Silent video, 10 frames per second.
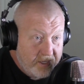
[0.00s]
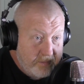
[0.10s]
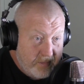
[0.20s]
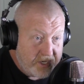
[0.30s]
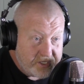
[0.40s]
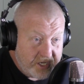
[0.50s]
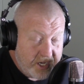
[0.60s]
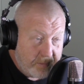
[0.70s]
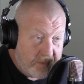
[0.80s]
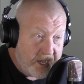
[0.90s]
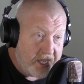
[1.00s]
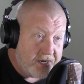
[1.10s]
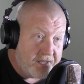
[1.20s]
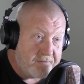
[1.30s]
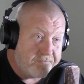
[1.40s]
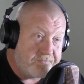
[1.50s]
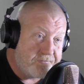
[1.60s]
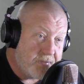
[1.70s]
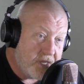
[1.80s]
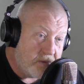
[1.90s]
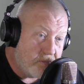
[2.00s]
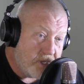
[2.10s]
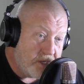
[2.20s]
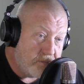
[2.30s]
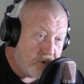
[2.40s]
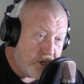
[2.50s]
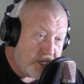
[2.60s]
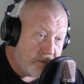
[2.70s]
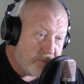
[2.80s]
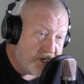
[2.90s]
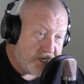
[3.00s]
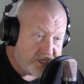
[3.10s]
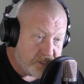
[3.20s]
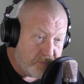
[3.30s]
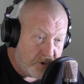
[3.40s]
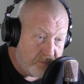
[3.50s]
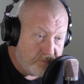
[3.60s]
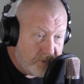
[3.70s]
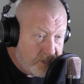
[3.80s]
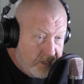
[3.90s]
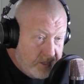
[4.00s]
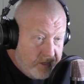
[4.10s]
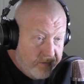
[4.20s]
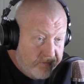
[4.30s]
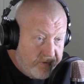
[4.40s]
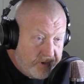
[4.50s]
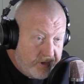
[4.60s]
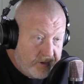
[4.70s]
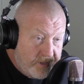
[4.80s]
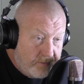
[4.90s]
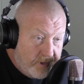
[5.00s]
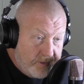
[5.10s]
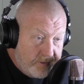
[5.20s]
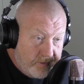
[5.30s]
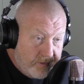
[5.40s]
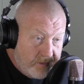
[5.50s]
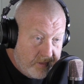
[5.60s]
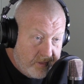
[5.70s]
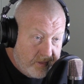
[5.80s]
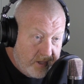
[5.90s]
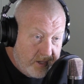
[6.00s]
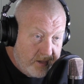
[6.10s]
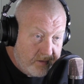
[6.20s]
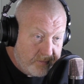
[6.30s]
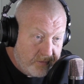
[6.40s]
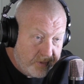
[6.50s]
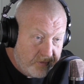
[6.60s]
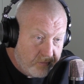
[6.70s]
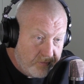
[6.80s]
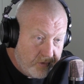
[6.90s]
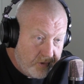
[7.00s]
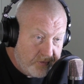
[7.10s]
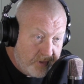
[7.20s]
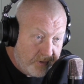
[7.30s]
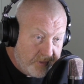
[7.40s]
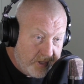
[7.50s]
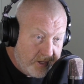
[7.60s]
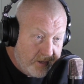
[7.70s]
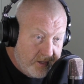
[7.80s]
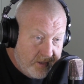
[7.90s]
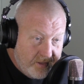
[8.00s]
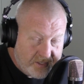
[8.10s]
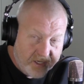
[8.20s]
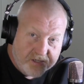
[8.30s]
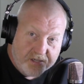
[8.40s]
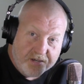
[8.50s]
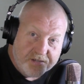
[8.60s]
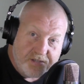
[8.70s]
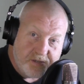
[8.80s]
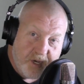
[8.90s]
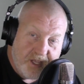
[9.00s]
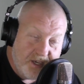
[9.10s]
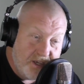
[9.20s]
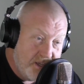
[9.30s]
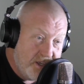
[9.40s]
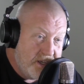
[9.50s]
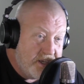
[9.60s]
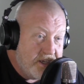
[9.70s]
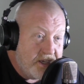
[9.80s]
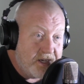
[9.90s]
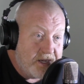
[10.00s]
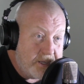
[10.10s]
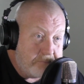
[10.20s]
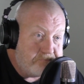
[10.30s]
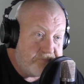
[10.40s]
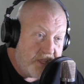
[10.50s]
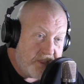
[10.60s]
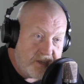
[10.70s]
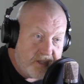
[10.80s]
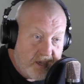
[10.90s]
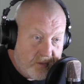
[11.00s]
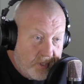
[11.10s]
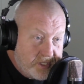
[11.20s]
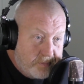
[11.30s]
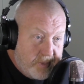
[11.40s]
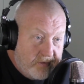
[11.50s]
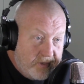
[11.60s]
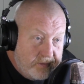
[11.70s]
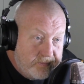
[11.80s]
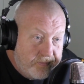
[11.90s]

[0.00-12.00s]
me as a young man, and in my better days. The bottom photo, that one there, I'm doing this reverse, that one there, that's actually us in Somalia. And then the other ones above it,